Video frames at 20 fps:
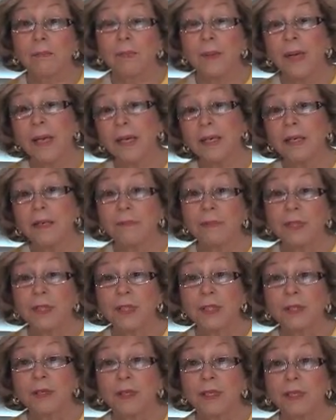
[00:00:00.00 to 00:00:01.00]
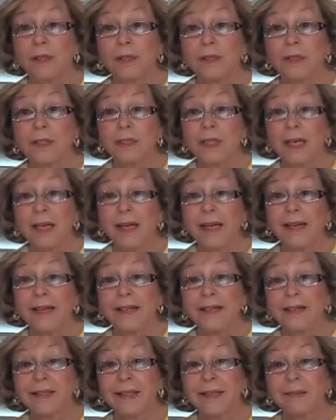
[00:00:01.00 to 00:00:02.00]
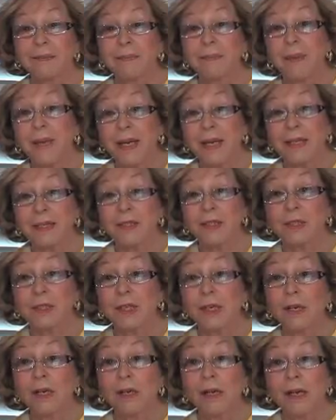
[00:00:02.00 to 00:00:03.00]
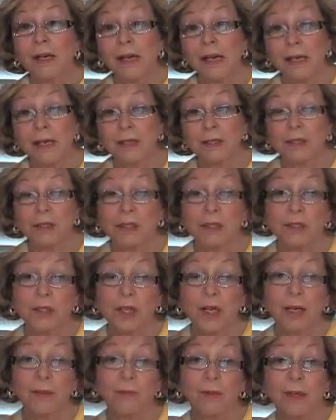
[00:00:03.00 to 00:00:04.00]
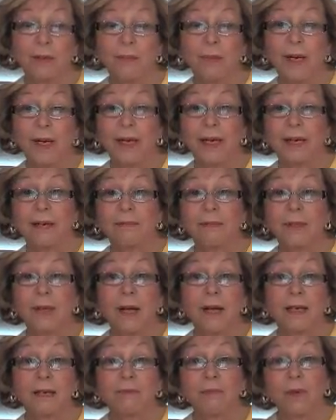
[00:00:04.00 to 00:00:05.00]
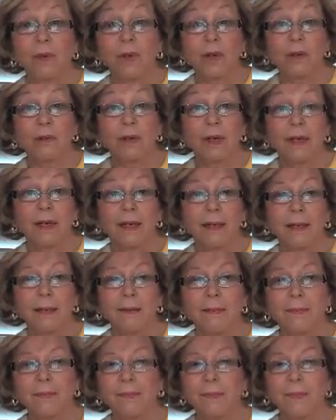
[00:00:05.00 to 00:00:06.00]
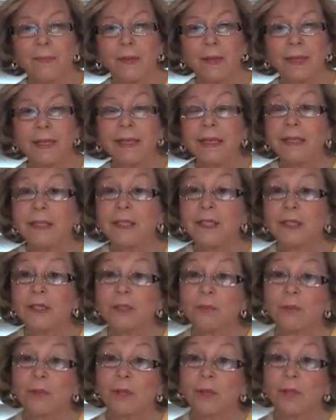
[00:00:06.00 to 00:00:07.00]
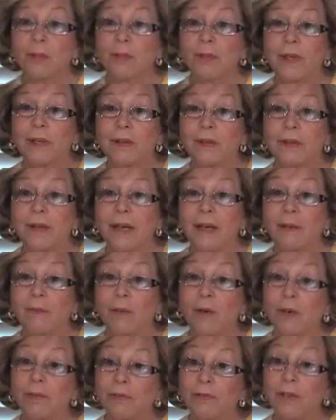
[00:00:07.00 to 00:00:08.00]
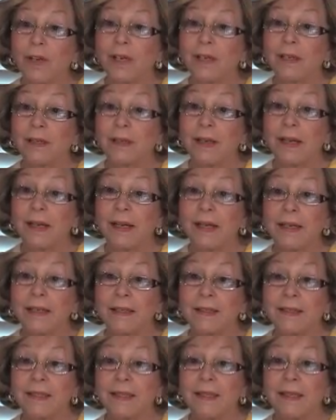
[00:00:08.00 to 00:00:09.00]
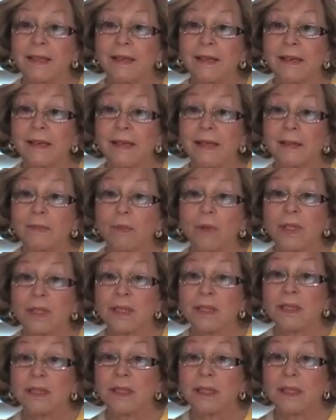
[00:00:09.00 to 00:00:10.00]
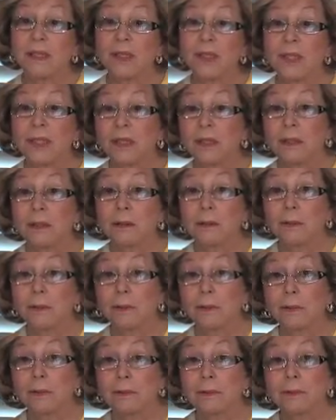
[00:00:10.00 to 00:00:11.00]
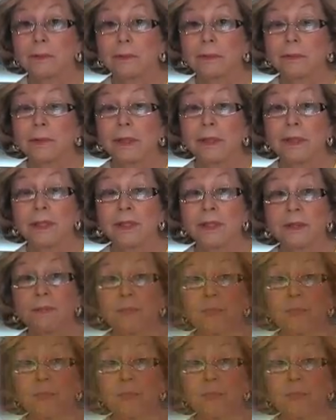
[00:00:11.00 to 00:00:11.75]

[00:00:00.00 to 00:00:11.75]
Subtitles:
painting materials and paints, as the time went by, got more easy to work with and more fun. And it wasn't until, oh gosh,